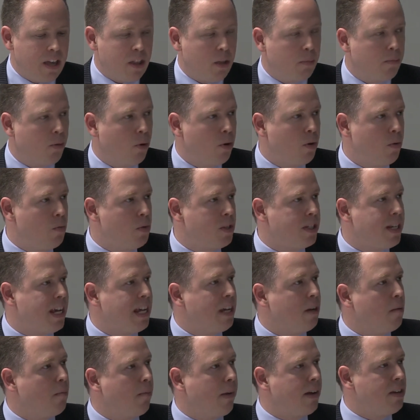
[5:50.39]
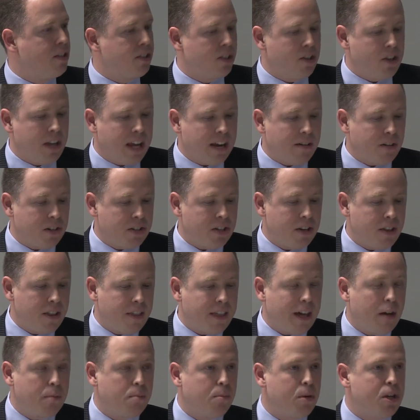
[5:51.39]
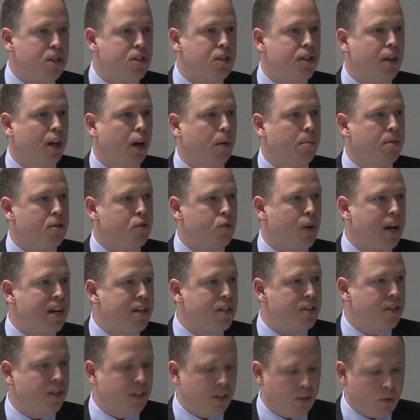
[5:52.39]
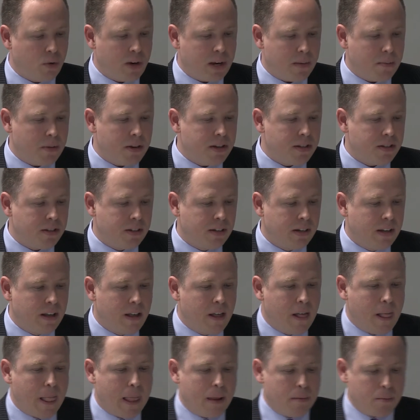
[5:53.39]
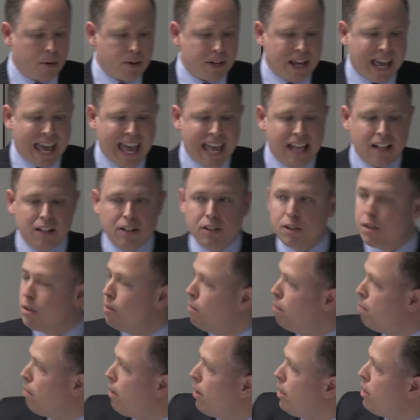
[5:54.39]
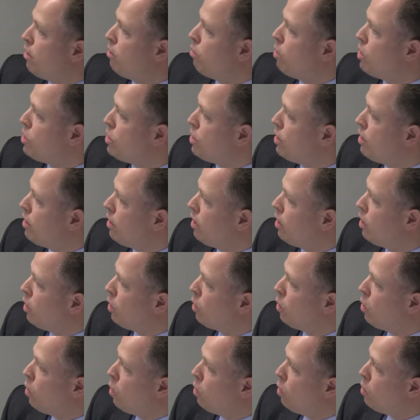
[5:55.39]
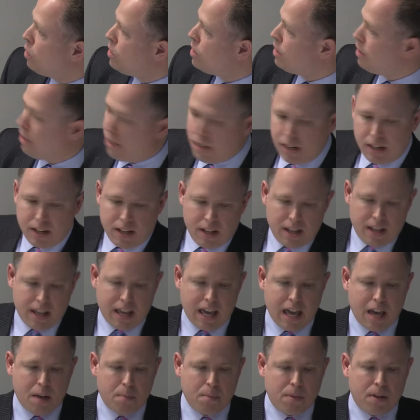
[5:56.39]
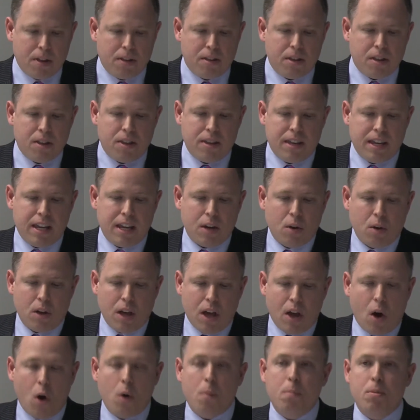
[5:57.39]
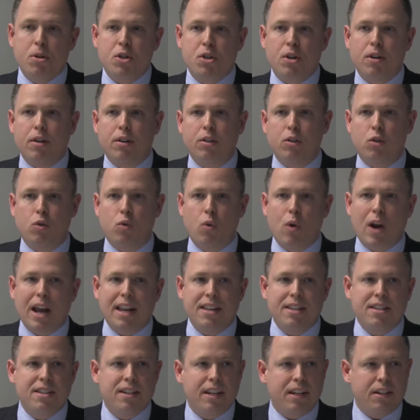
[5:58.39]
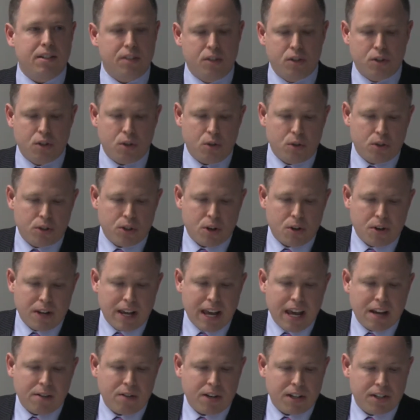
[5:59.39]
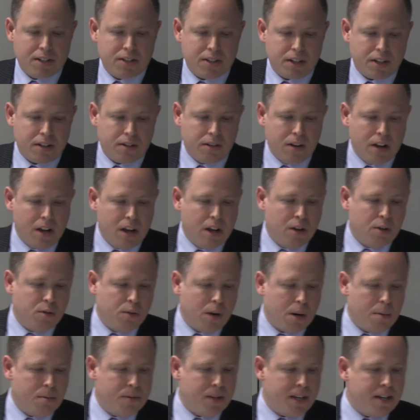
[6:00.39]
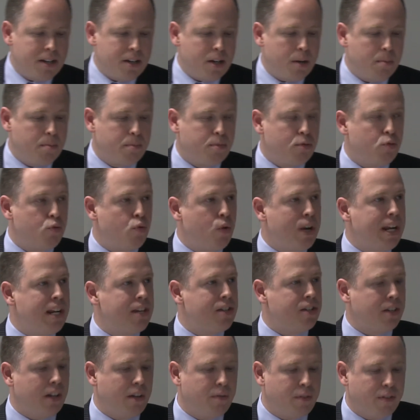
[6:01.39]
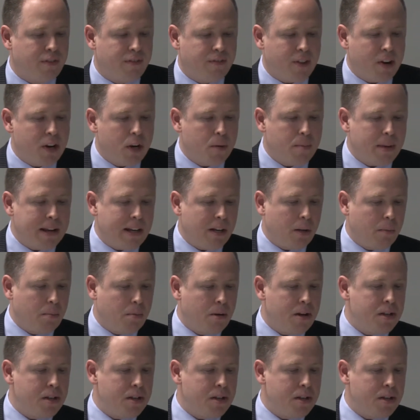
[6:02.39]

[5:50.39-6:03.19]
The point was taken by Sony Ericsson that breached the arbitration agreement, but held by the Russian court that the option granted to Sony Ericsson represented a breach of a fundamental